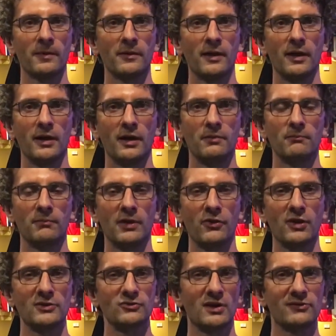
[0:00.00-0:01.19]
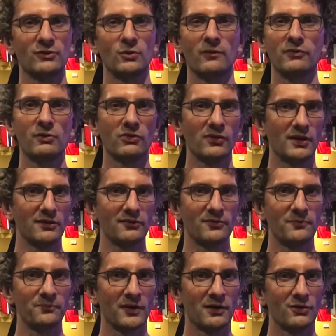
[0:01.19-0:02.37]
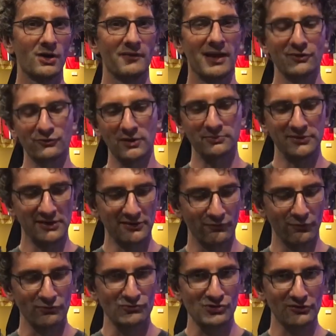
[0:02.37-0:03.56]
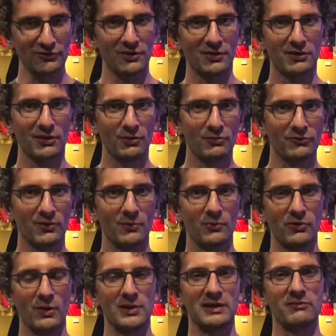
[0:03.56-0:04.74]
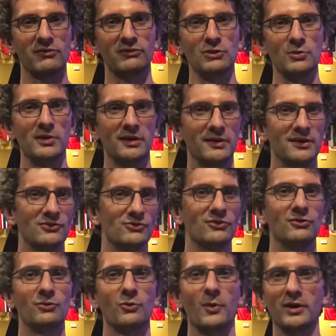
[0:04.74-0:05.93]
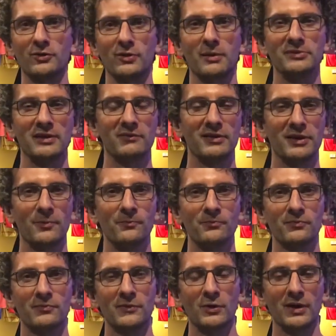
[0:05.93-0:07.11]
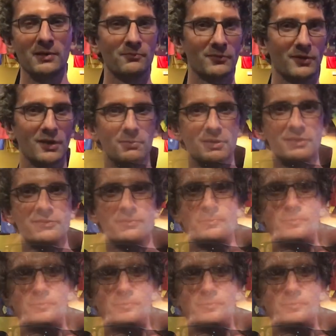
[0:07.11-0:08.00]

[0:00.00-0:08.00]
But I thought I'd let you guys know a few things. A lot of extra updates for just audio, so I thought we'd give this to you in addition to the regular update video. Okay, God bless.